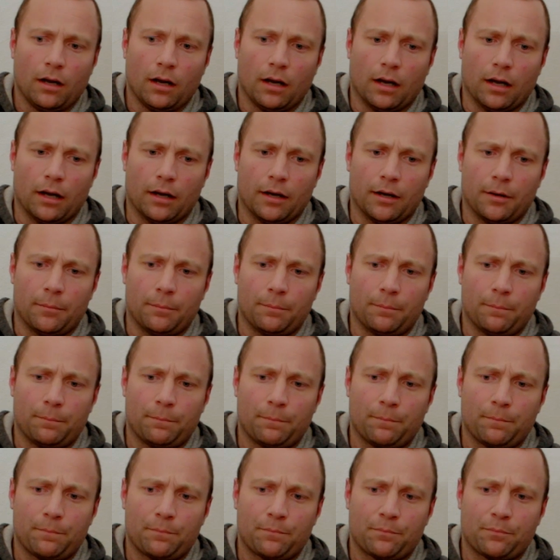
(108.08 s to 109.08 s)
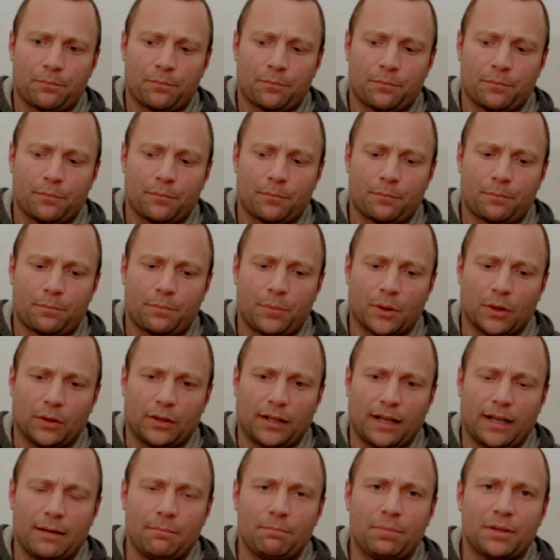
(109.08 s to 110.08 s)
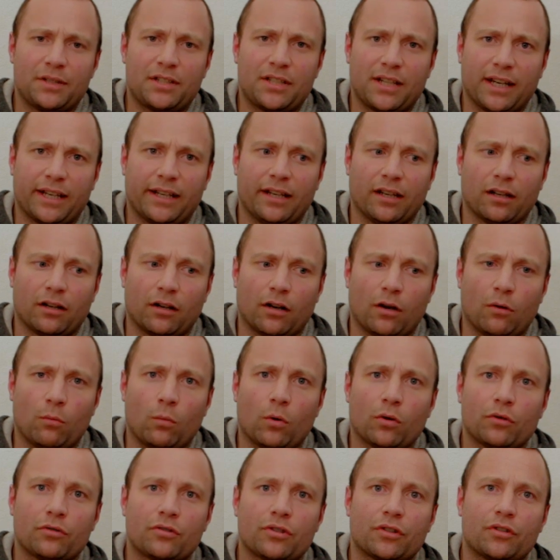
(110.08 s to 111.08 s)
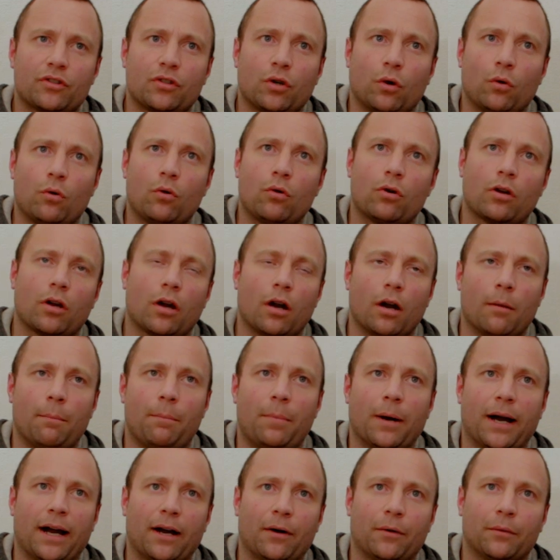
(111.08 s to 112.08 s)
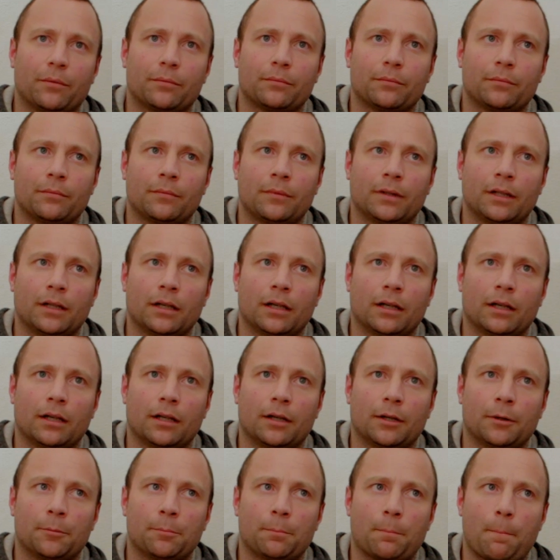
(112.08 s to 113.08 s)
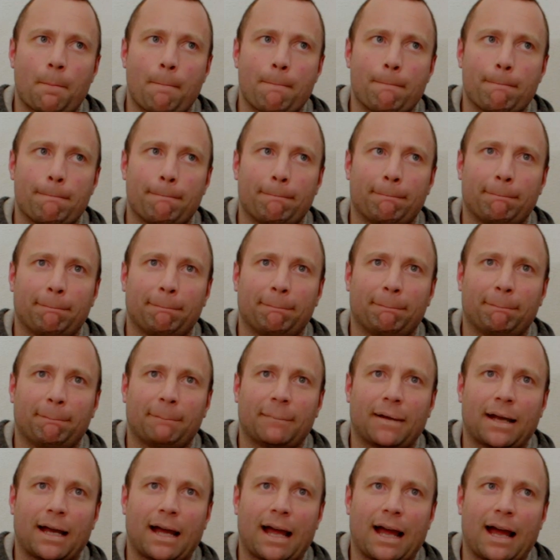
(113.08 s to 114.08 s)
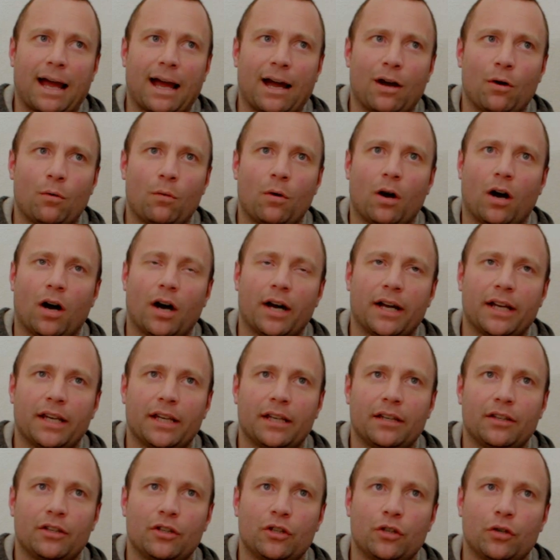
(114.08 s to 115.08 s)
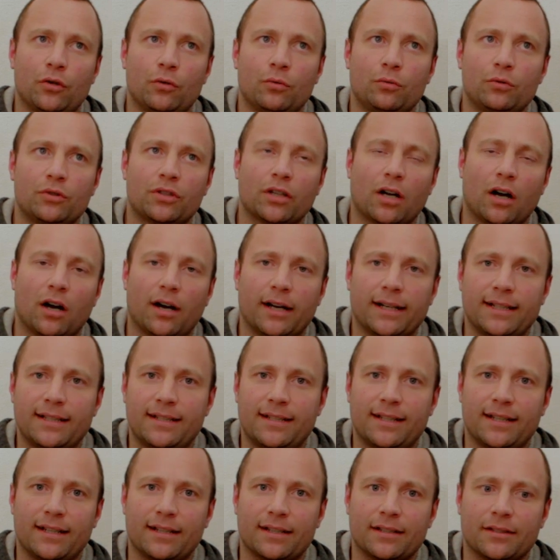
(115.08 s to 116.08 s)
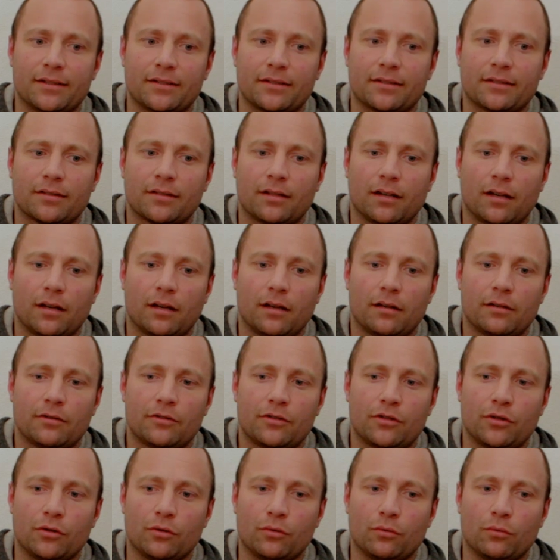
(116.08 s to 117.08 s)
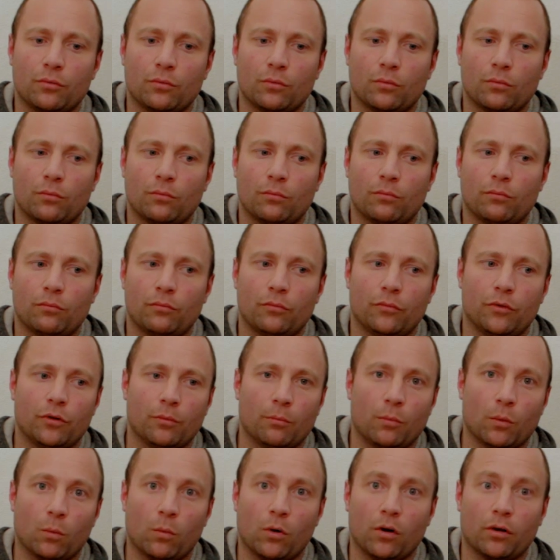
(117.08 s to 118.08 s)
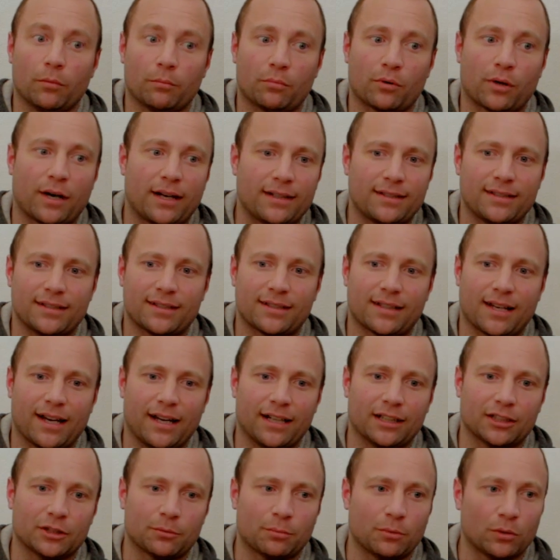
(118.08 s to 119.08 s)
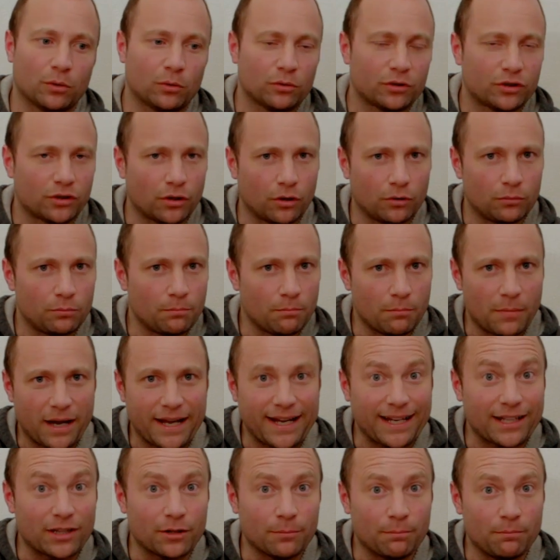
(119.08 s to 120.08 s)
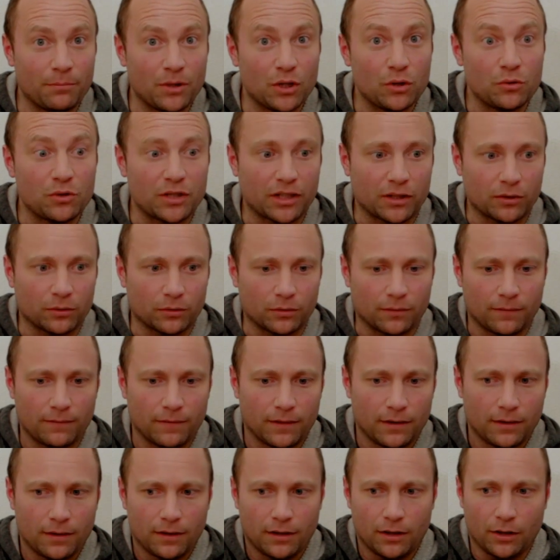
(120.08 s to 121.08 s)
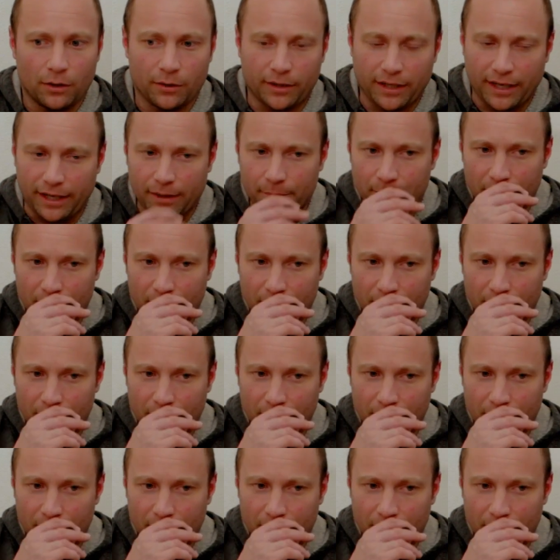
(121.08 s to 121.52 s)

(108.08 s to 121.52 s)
But in particular, I want to talk about how I use ideas to, number one, practice scales, but also make them musical. Okay,